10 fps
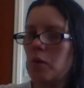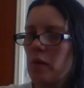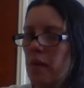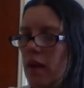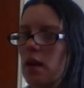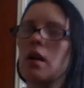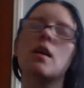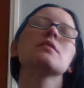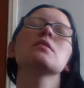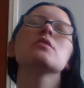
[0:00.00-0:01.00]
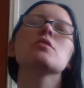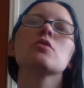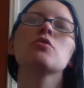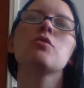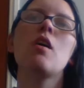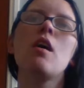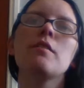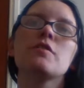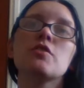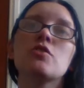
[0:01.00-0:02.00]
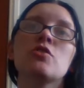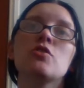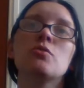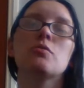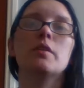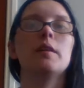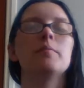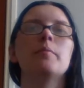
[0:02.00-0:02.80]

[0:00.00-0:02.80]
what they class as craft jewelry.